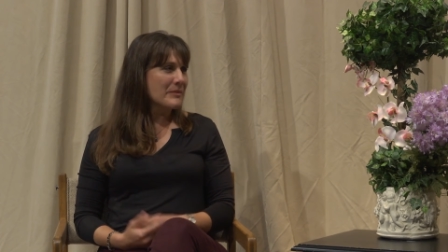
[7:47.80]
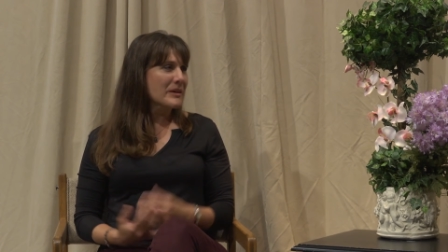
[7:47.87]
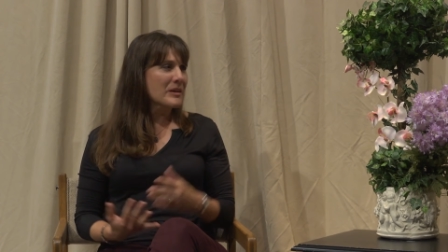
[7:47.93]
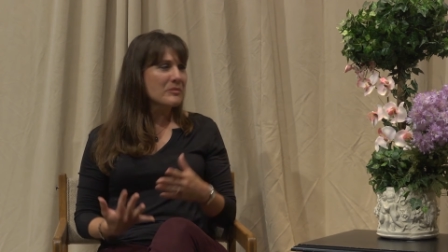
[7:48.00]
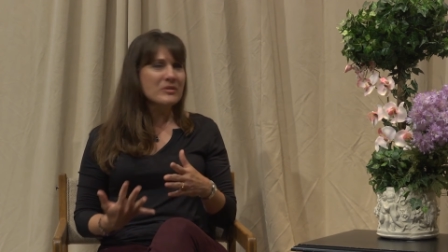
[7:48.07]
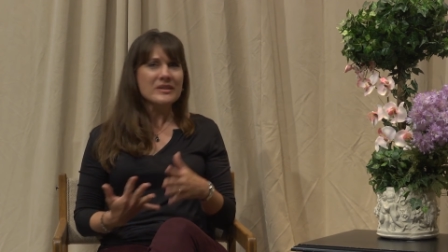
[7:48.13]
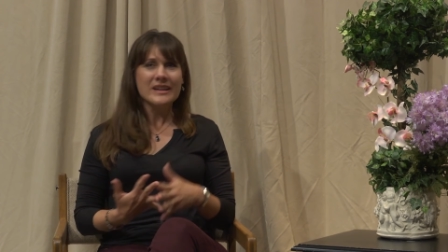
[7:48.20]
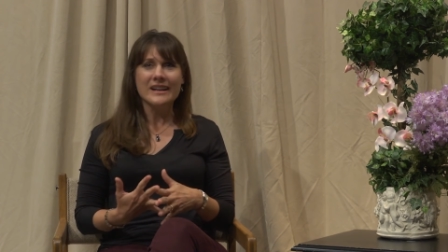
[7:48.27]

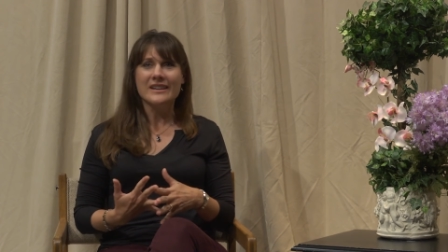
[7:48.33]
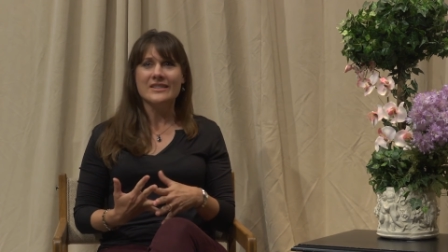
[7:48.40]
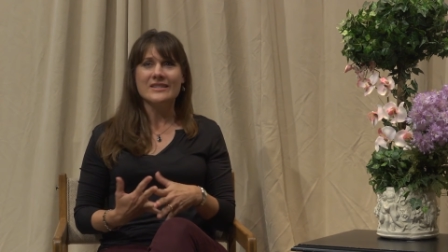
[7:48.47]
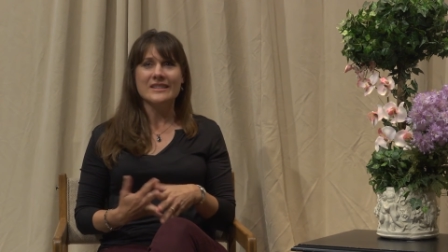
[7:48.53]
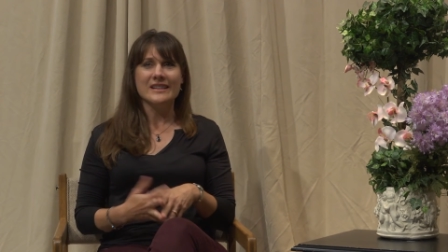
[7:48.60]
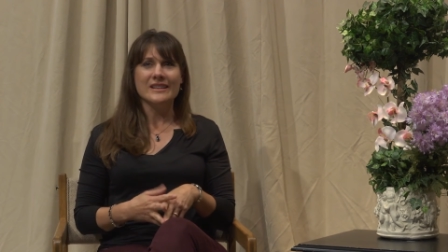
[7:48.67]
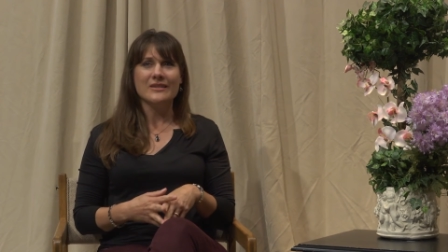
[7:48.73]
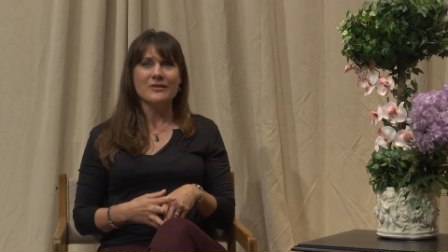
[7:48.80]
about
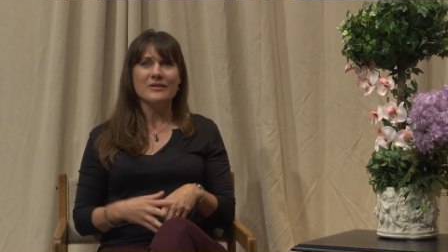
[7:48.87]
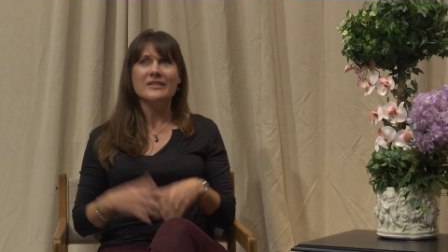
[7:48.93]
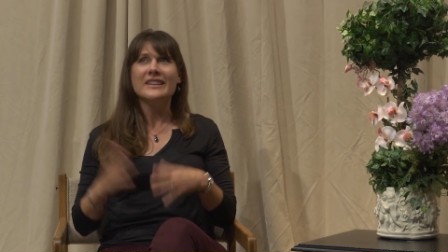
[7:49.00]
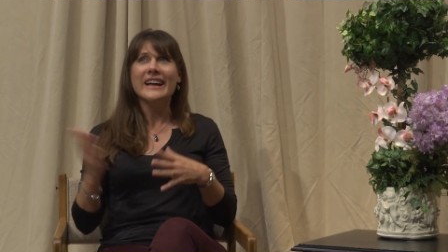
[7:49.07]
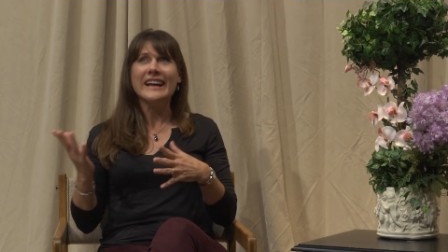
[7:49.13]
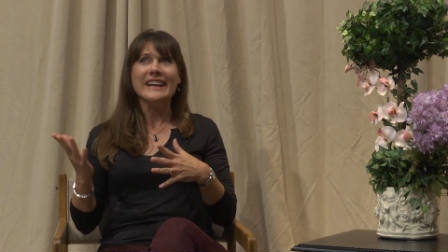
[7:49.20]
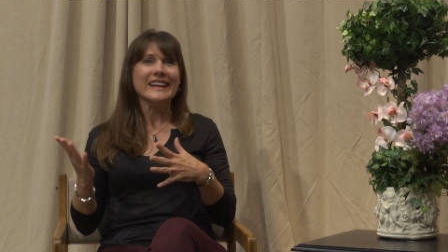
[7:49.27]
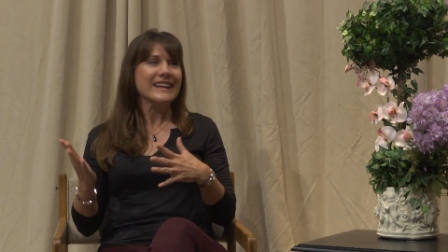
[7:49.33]
production or
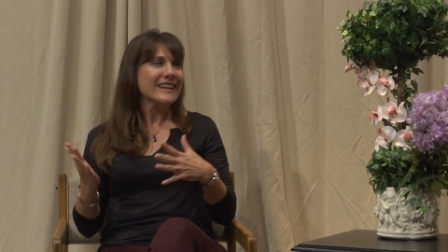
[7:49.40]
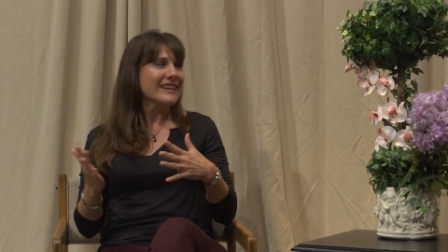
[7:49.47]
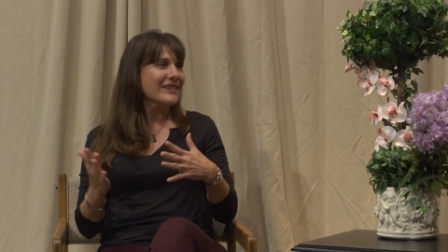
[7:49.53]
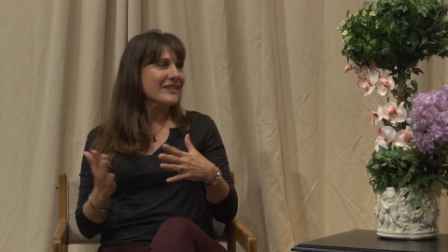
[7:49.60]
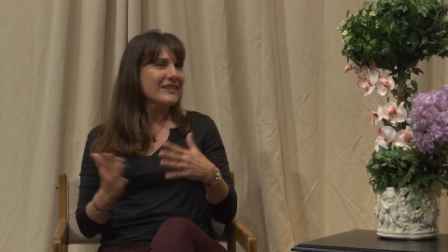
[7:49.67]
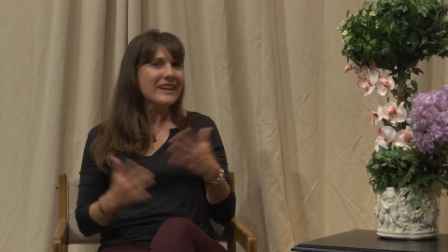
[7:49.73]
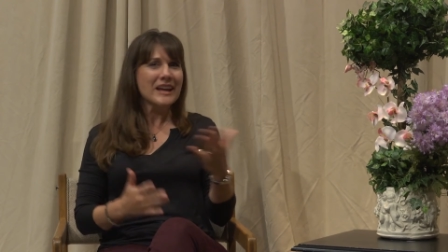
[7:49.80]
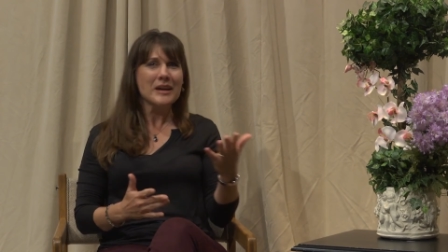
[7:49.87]
lighting
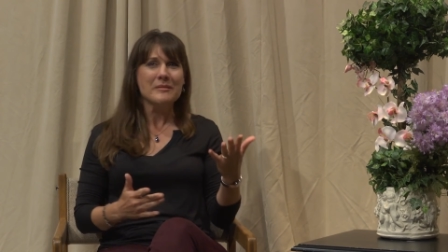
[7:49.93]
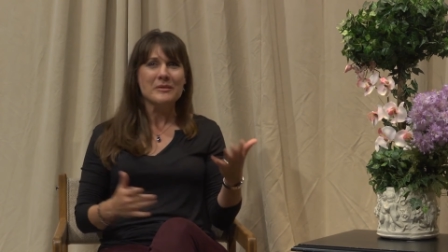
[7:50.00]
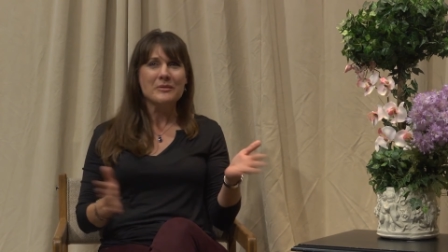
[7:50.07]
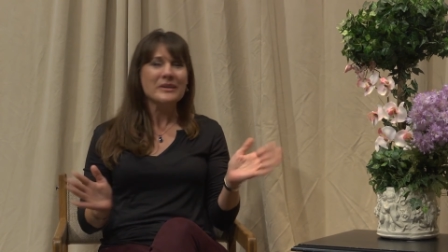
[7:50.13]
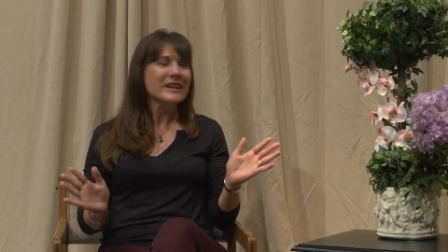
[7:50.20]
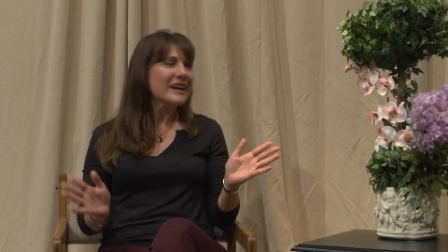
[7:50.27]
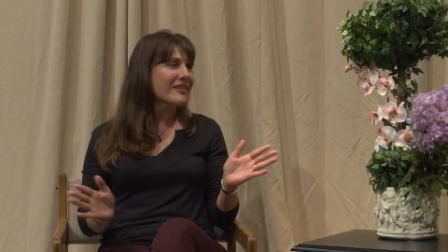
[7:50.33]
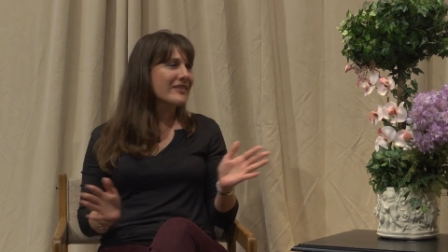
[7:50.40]
or camera,
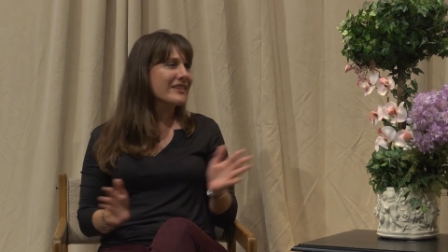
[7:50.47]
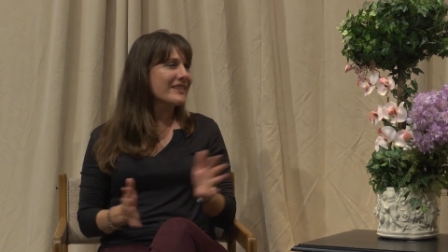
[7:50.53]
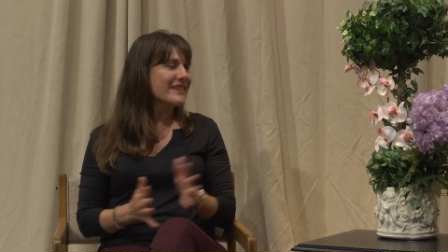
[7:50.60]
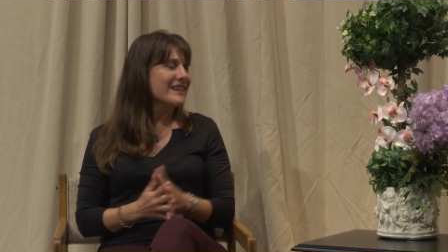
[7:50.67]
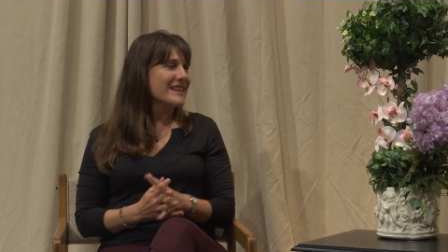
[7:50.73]
whatever.